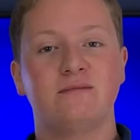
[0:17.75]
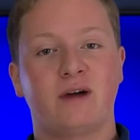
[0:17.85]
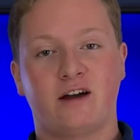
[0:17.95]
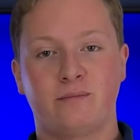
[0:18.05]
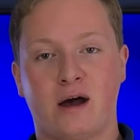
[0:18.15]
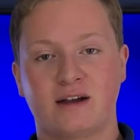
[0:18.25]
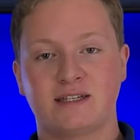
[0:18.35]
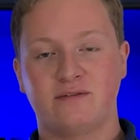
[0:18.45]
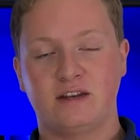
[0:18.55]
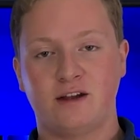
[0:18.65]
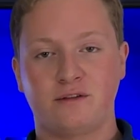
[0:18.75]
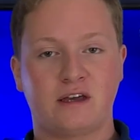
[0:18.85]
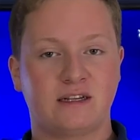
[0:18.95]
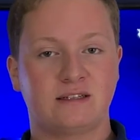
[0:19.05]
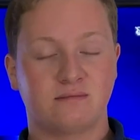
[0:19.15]
my unboxing video that
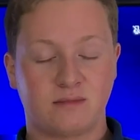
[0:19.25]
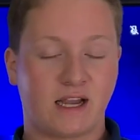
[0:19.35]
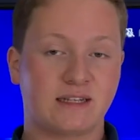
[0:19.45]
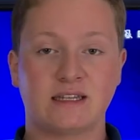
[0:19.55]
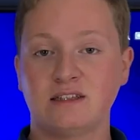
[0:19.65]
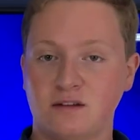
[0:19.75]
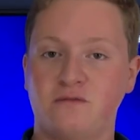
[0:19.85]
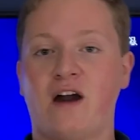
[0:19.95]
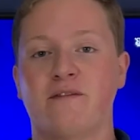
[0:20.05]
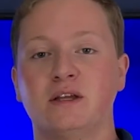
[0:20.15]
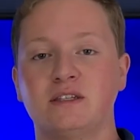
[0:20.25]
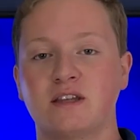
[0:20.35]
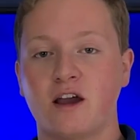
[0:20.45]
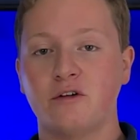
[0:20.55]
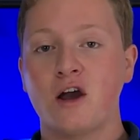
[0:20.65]
I, like I said, did 5 months
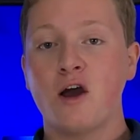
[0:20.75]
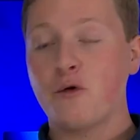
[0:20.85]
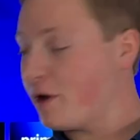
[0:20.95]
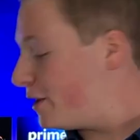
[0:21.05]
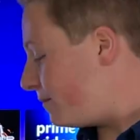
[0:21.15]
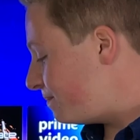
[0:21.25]
ago, where